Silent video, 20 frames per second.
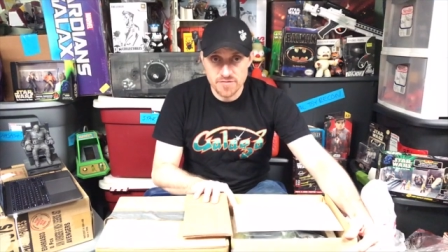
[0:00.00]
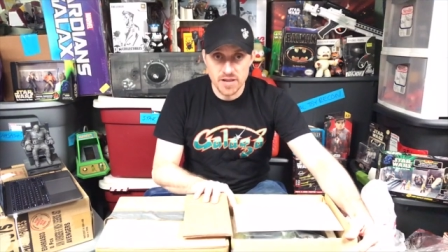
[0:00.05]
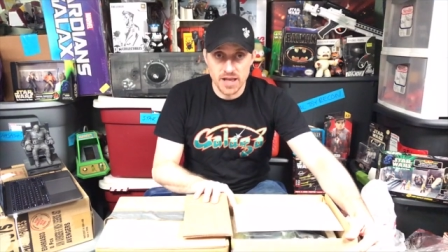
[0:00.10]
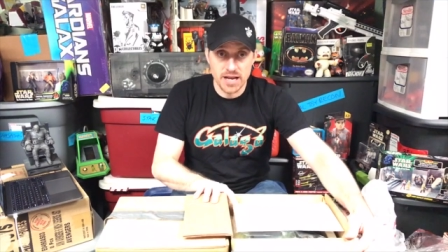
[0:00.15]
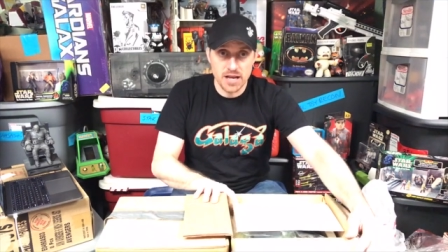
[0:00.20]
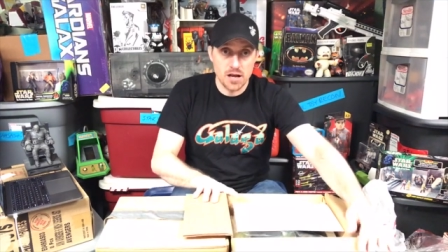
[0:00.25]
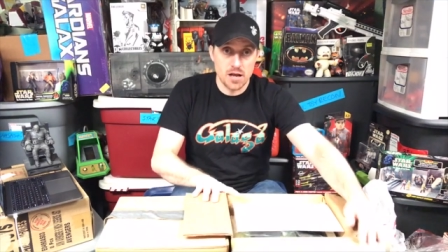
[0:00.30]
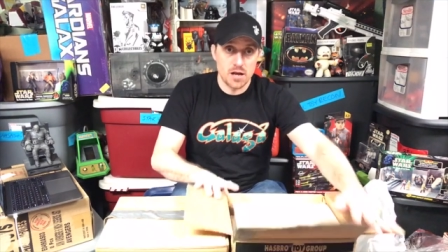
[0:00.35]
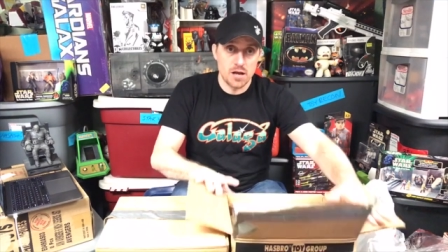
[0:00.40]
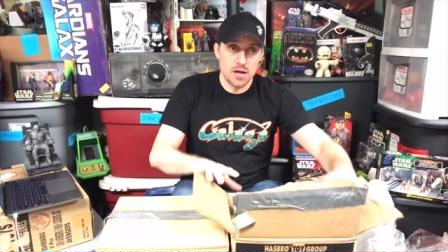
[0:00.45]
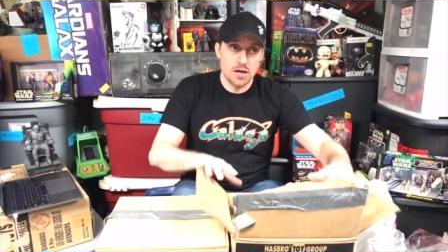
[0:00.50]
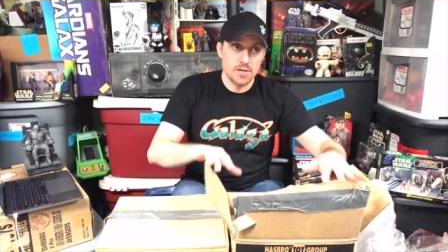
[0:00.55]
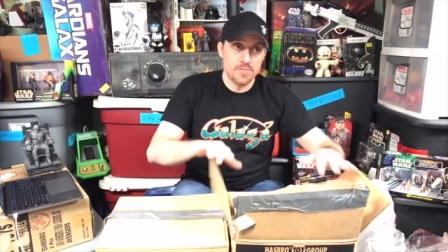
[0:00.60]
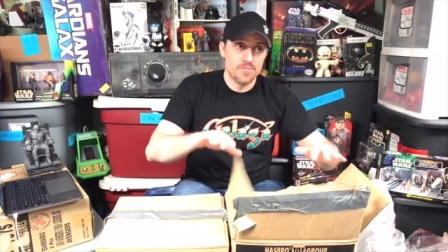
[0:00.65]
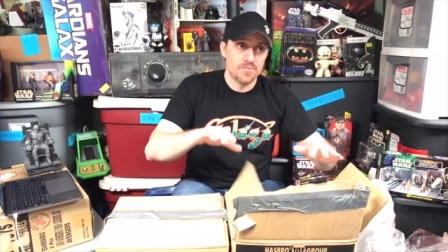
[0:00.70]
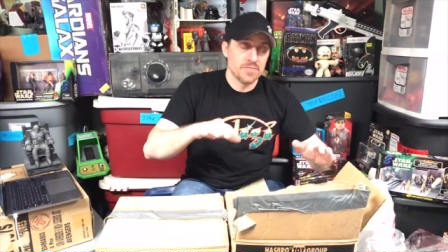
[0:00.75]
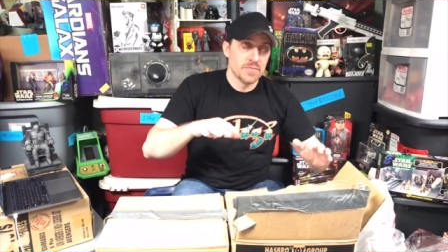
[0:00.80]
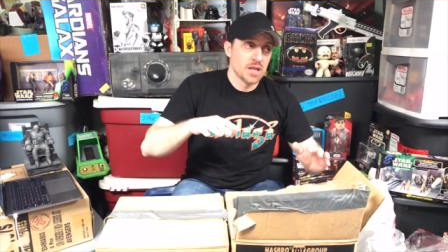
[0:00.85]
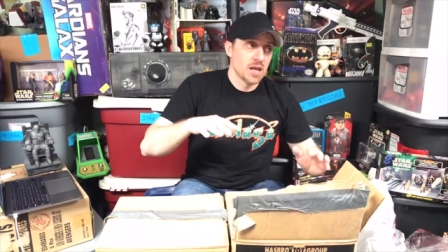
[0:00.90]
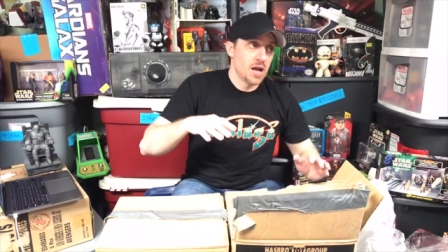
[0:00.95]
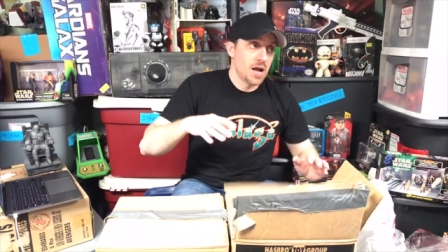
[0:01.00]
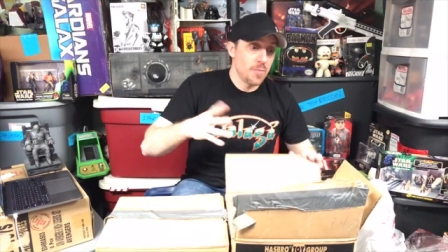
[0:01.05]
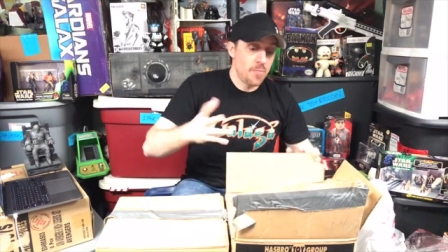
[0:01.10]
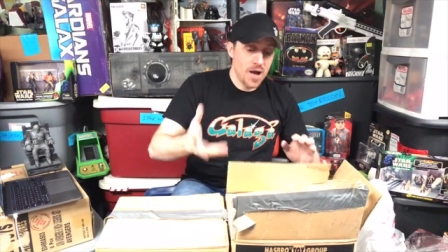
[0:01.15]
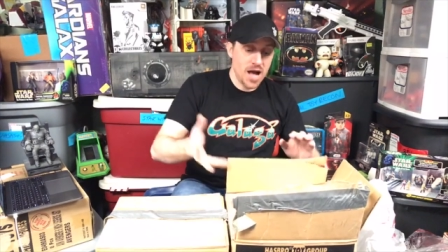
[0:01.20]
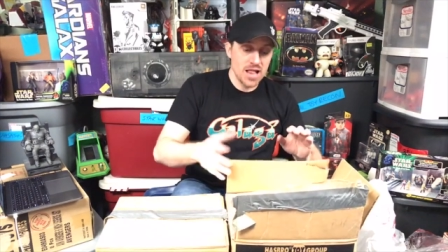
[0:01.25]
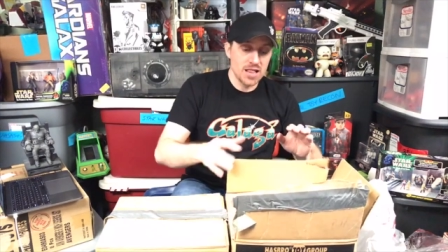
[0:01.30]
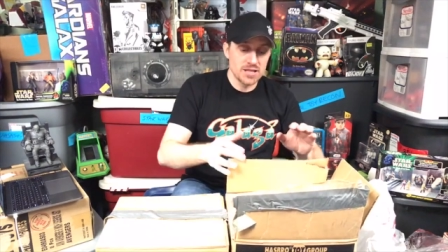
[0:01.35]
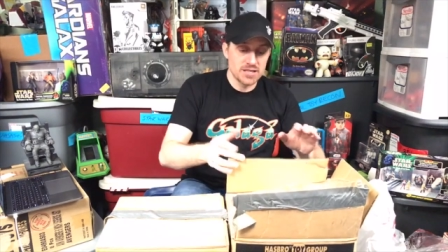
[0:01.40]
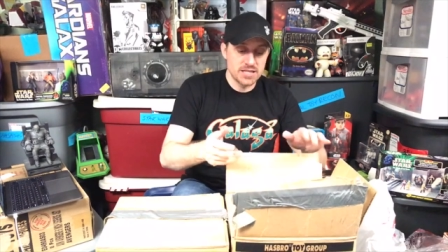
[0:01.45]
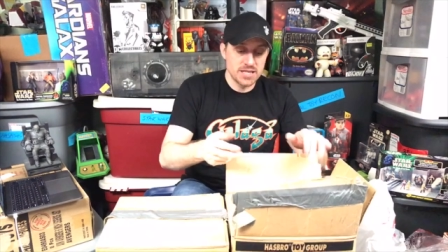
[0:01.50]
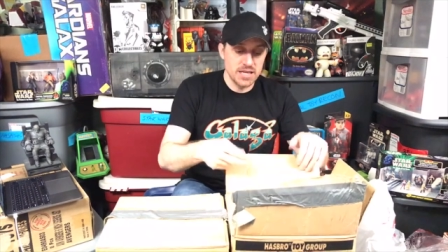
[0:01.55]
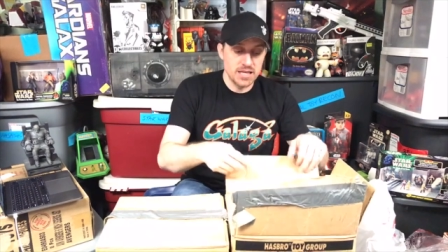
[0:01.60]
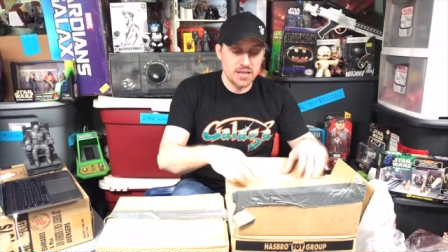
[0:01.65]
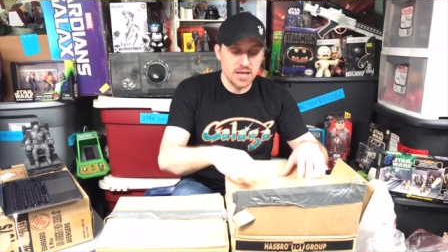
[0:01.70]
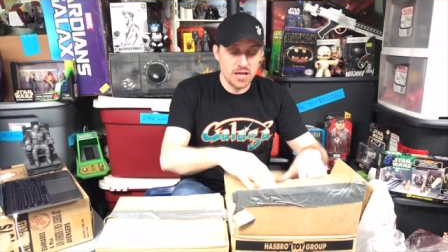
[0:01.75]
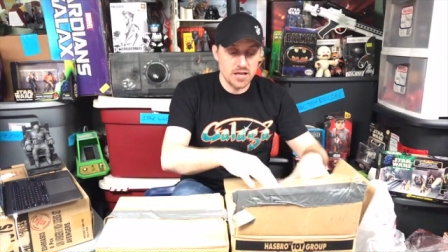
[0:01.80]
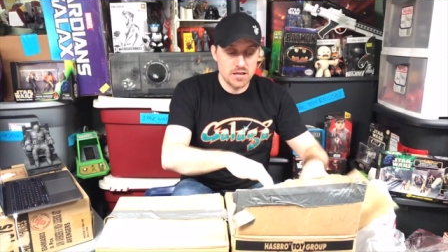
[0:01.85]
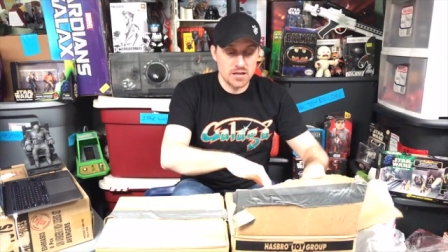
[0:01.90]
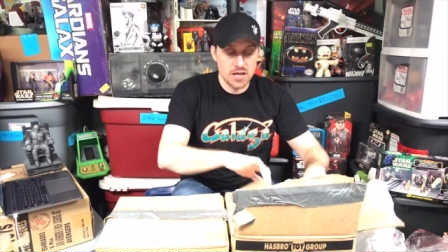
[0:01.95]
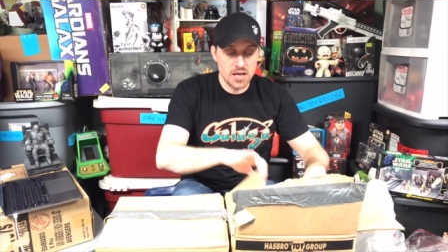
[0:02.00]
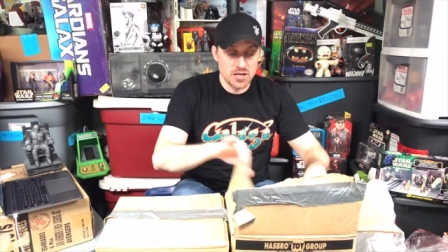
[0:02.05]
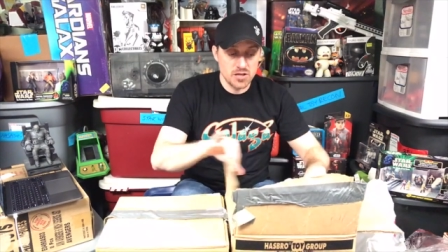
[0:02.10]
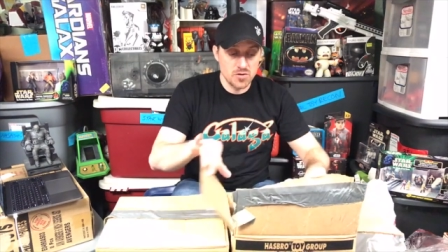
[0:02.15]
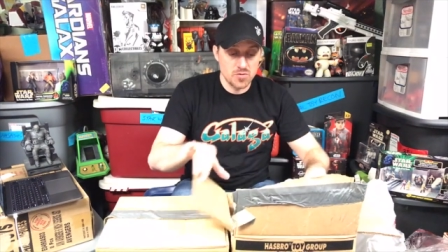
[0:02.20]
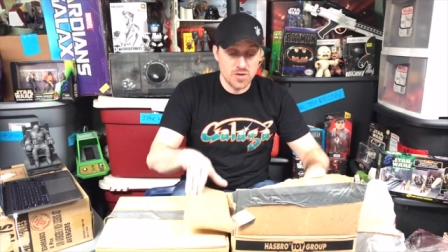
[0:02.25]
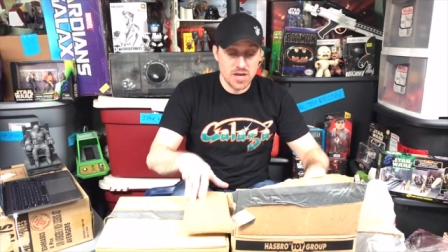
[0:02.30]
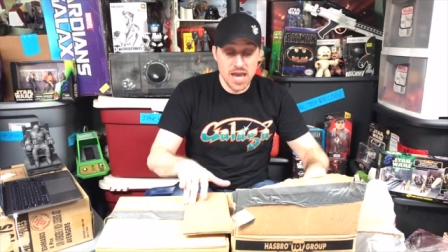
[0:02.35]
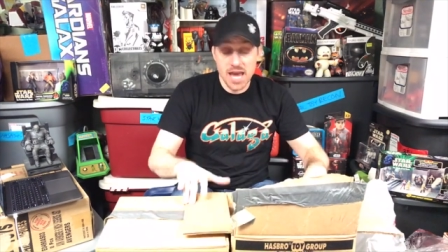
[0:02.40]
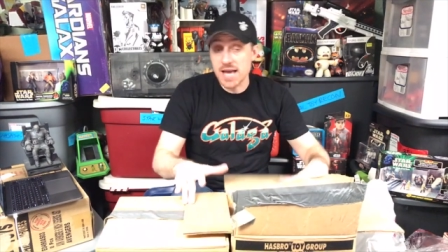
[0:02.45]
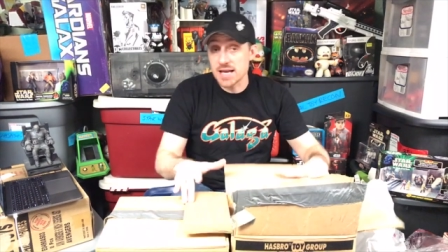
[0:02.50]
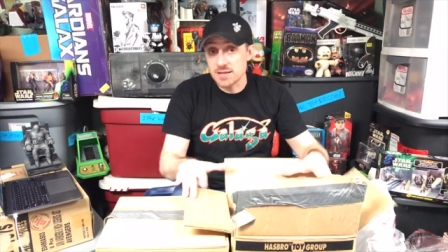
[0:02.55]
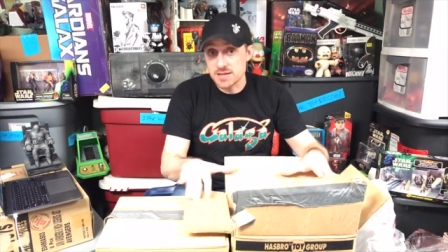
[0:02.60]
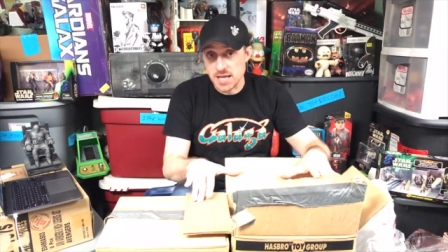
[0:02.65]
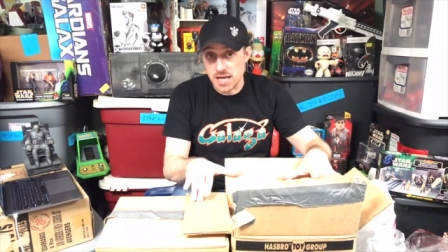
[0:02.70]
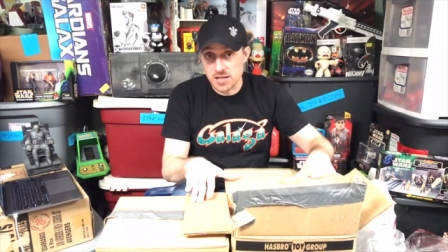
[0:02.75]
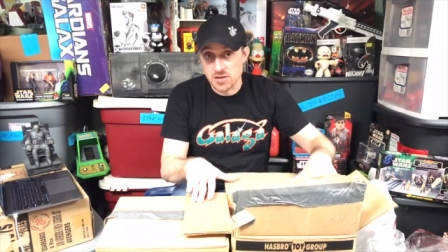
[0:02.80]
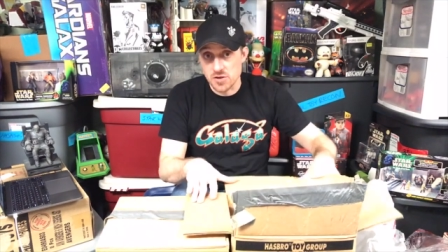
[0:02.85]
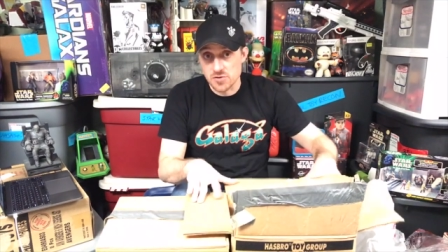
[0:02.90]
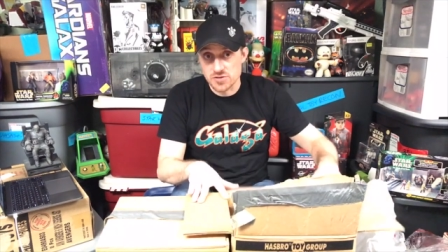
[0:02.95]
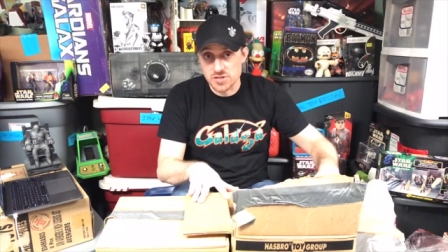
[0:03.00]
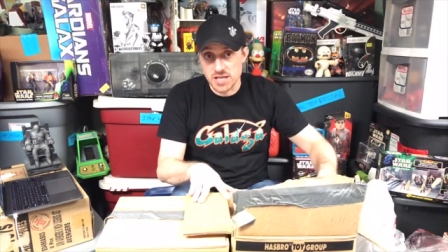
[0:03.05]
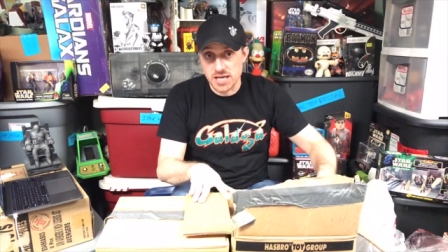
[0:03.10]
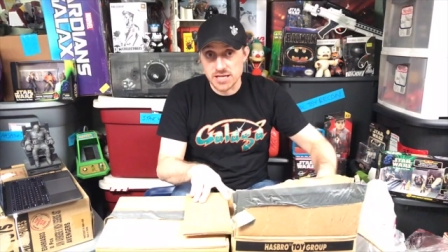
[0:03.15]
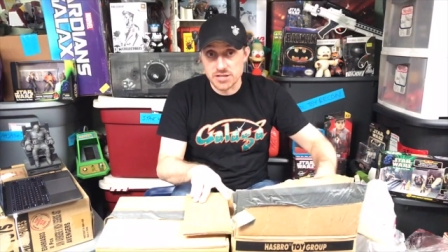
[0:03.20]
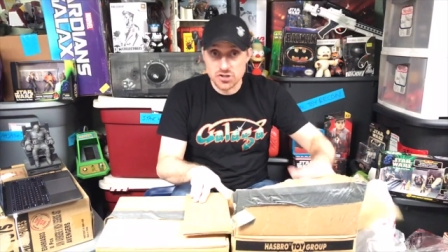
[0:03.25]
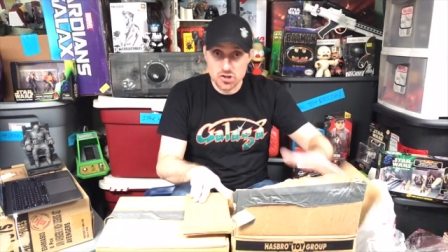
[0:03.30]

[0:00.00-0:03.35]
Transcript: like a policy that you can't take those things.